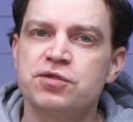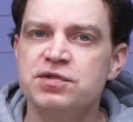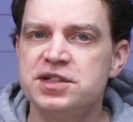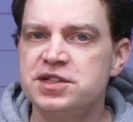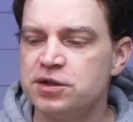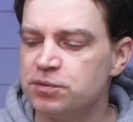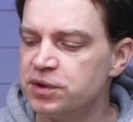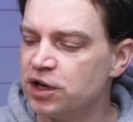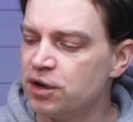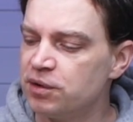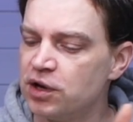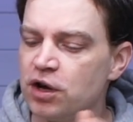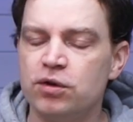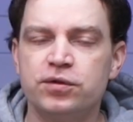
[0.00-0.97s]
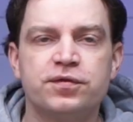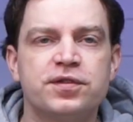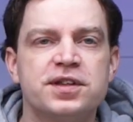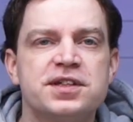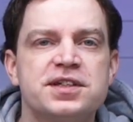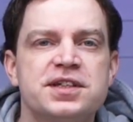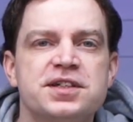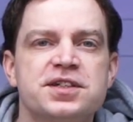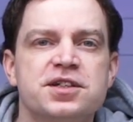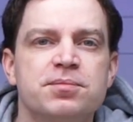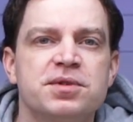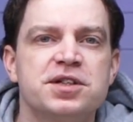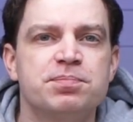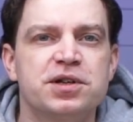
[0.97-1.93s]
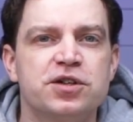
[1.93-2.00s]
The reason that we're going old for this
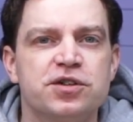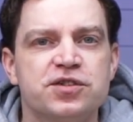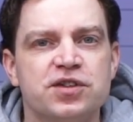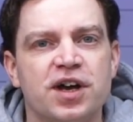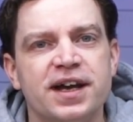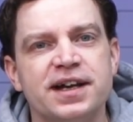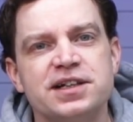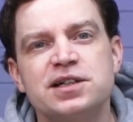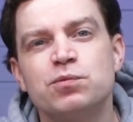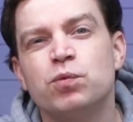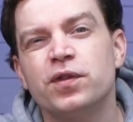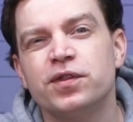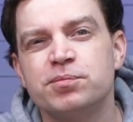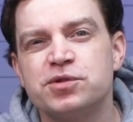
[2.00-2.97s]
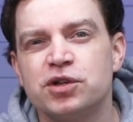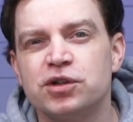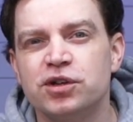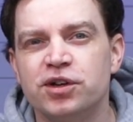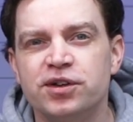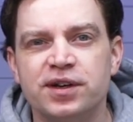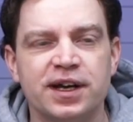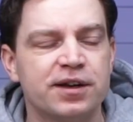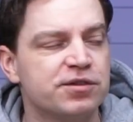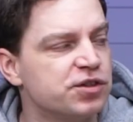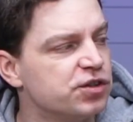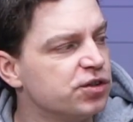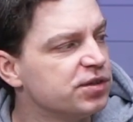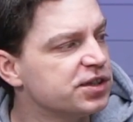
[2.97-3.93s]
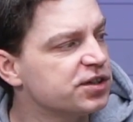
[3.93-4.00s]
system is because I actually want them to learn how to
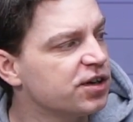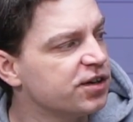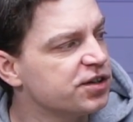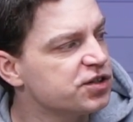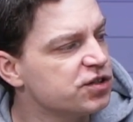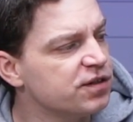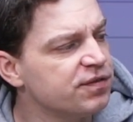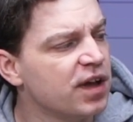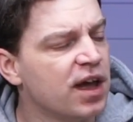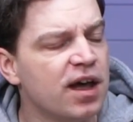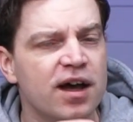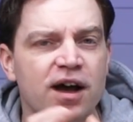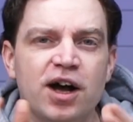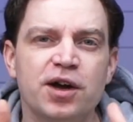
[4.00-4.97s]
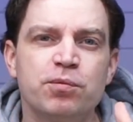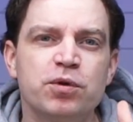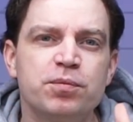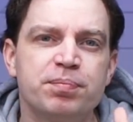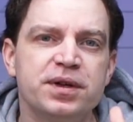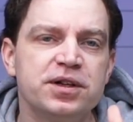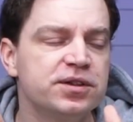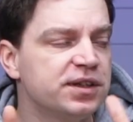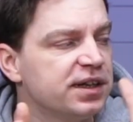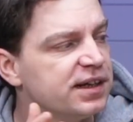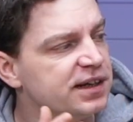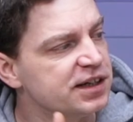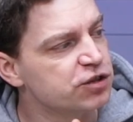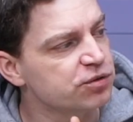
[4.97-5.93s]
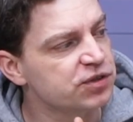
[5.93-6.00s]
do this kind of stuff. I will build the
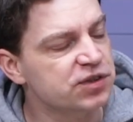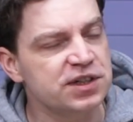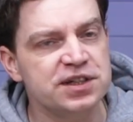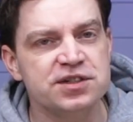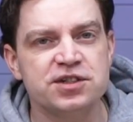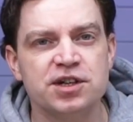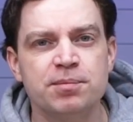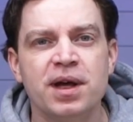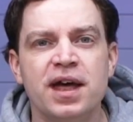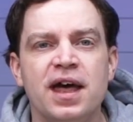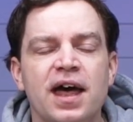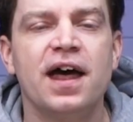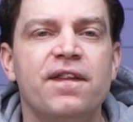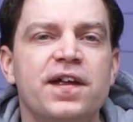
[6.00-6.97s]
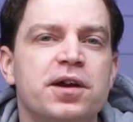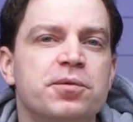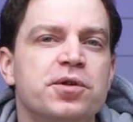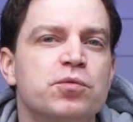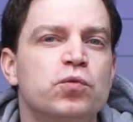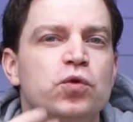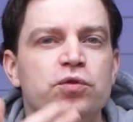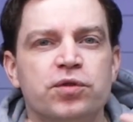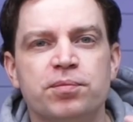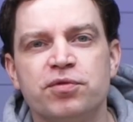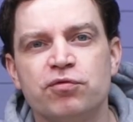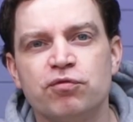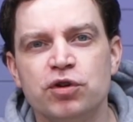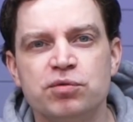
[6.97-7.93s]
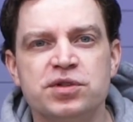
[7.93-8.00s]
initial system and then I'm going to walk them
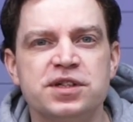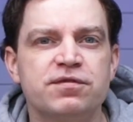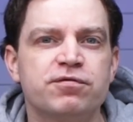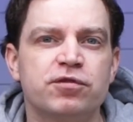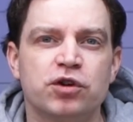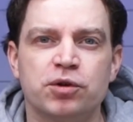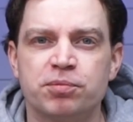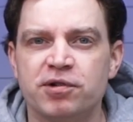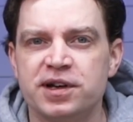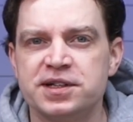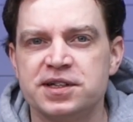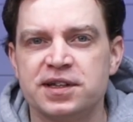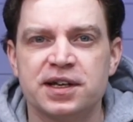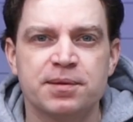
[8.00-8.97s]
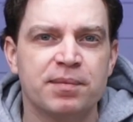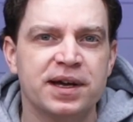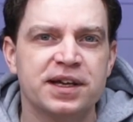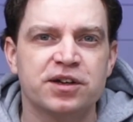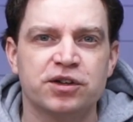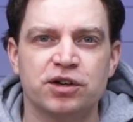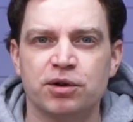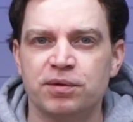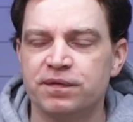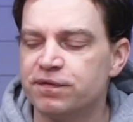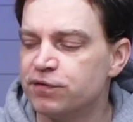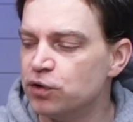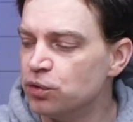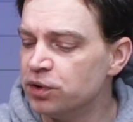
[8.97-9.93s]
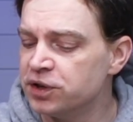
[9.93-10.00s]
through different upgrades that they can make and going
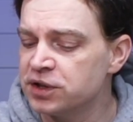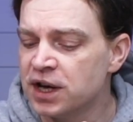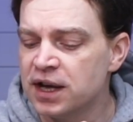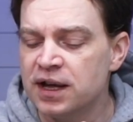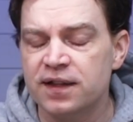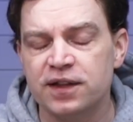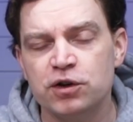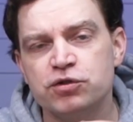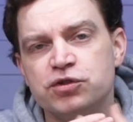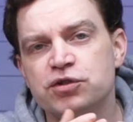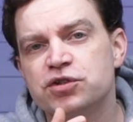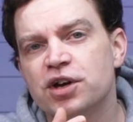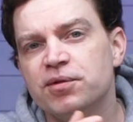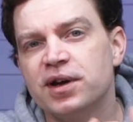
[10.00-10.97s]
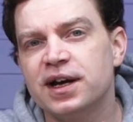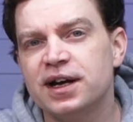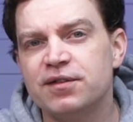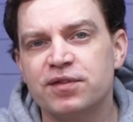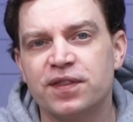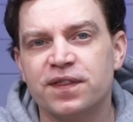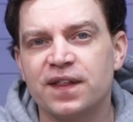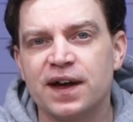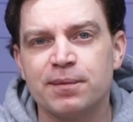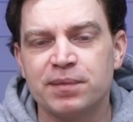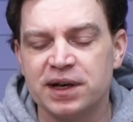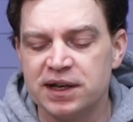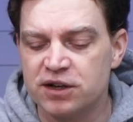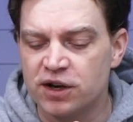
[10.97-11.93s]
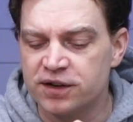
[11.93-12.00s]
forward. They also don't have that
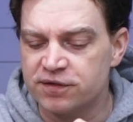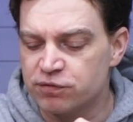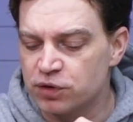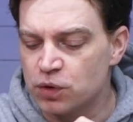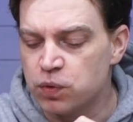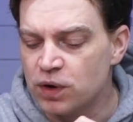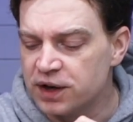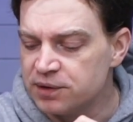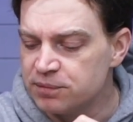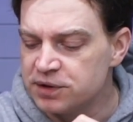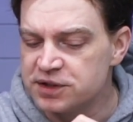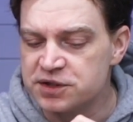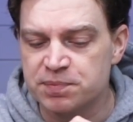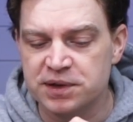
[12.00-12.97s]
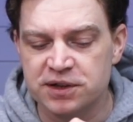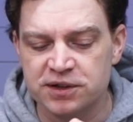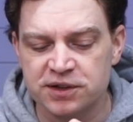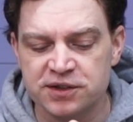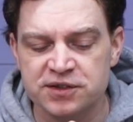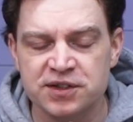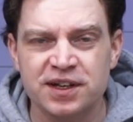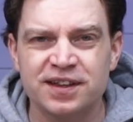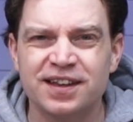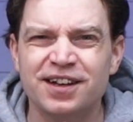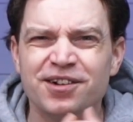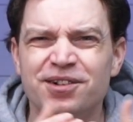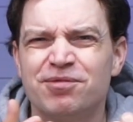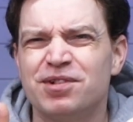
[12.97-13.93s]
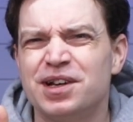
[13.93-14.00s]
many kind of requirements because
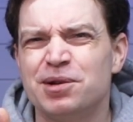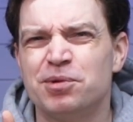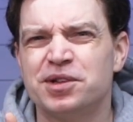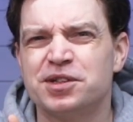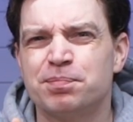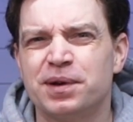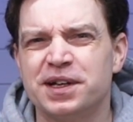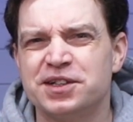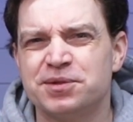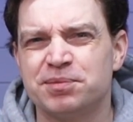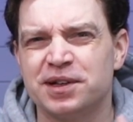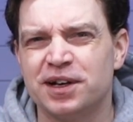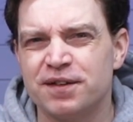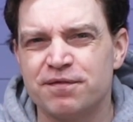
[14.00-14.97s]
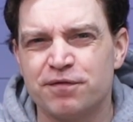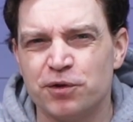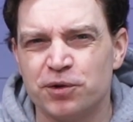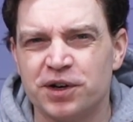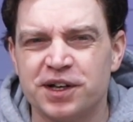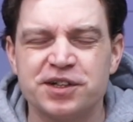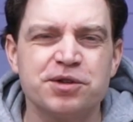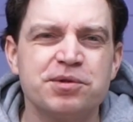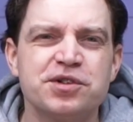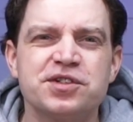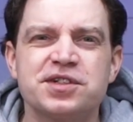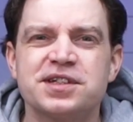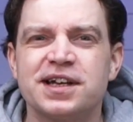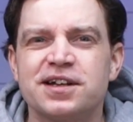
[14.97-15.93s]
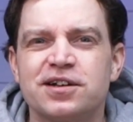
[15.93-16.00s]
they only really want to play something like Fortnite. So it
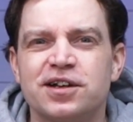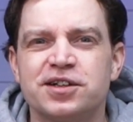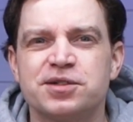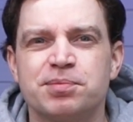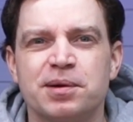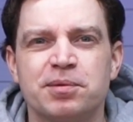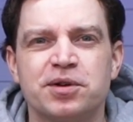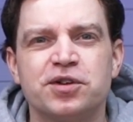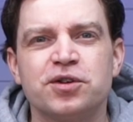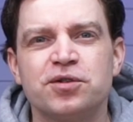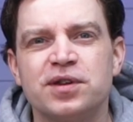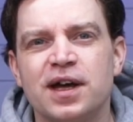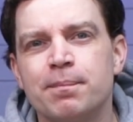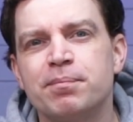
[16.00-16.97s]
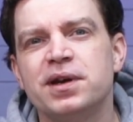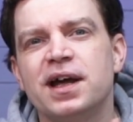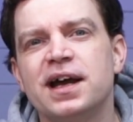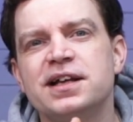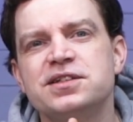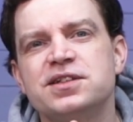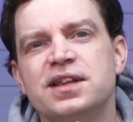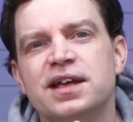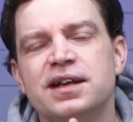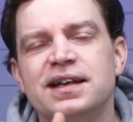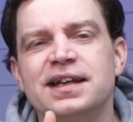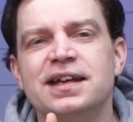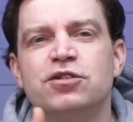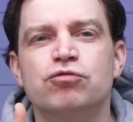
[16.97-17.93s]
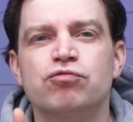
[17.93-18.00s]
doesn't take a lot to be able to do that, but as their
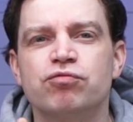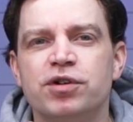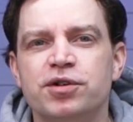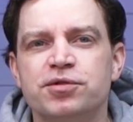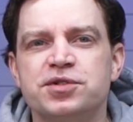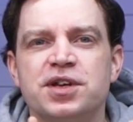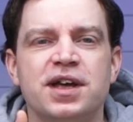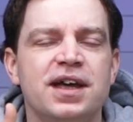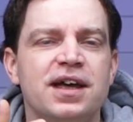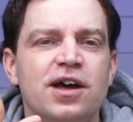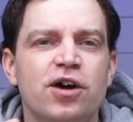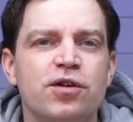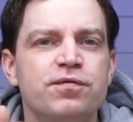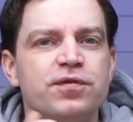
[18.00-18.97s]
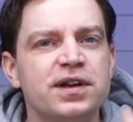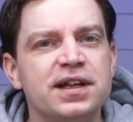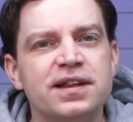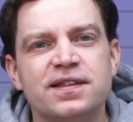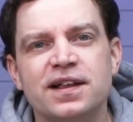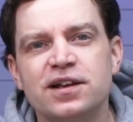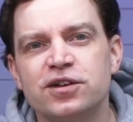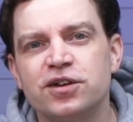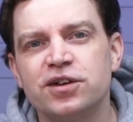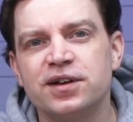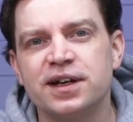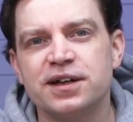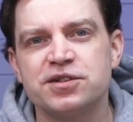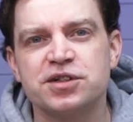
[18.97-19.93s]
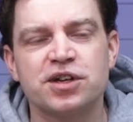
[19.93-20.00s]
need grows, hopefully they'll learn
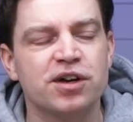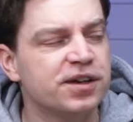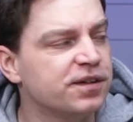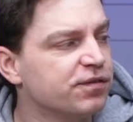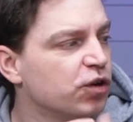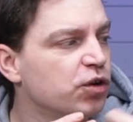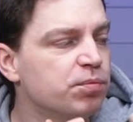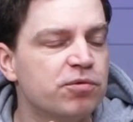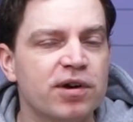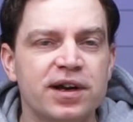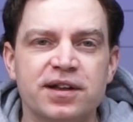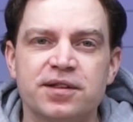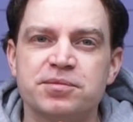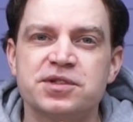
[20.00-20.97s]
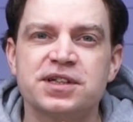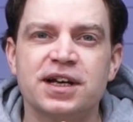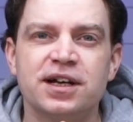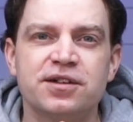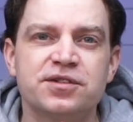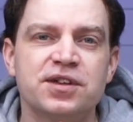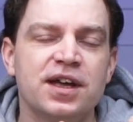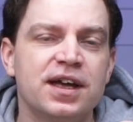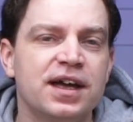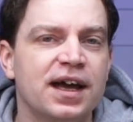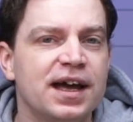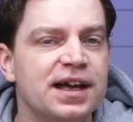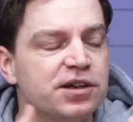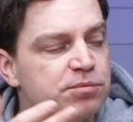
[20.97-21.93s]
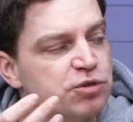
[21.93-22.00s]
how to kind of upgrade it themselves,
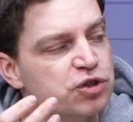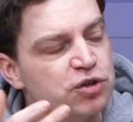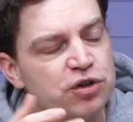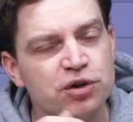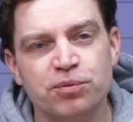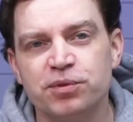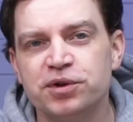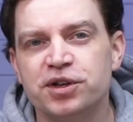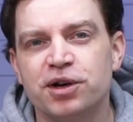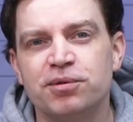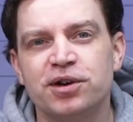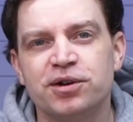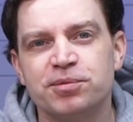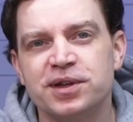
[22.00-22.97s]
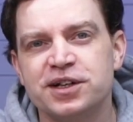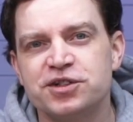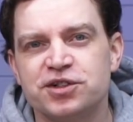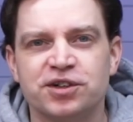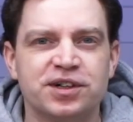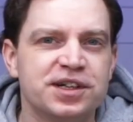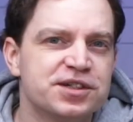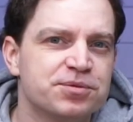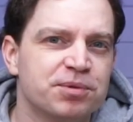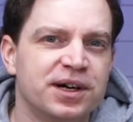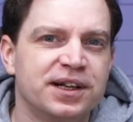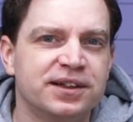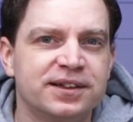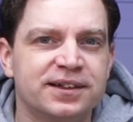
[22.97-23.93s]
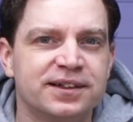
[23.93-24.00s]
and I'm sure we'll go along with that journey as well.